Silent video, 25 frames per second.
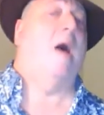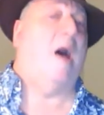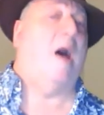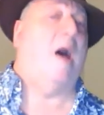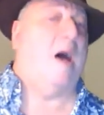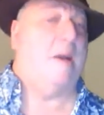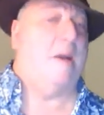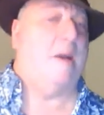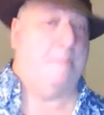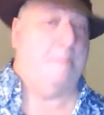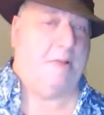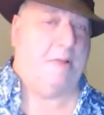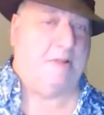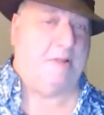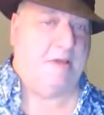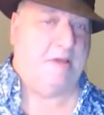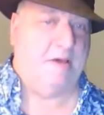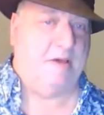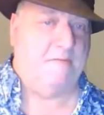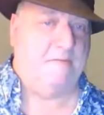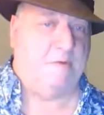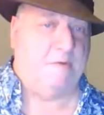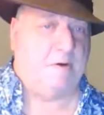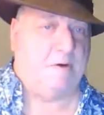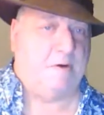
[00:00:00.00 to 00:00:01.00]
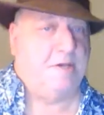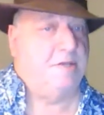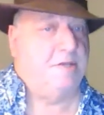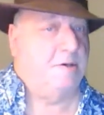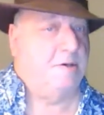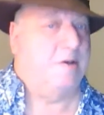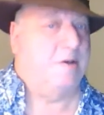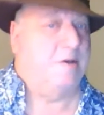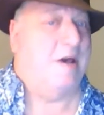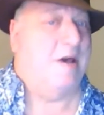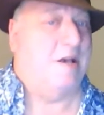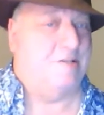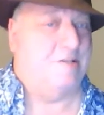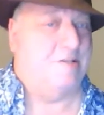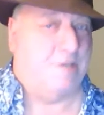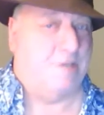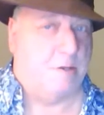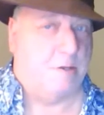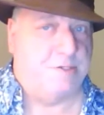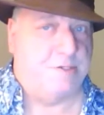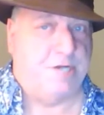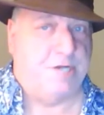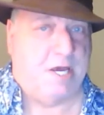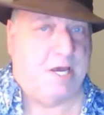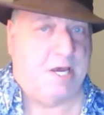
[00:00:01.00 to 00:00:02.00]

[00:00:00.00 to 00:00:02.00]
I believe her. Can you guys go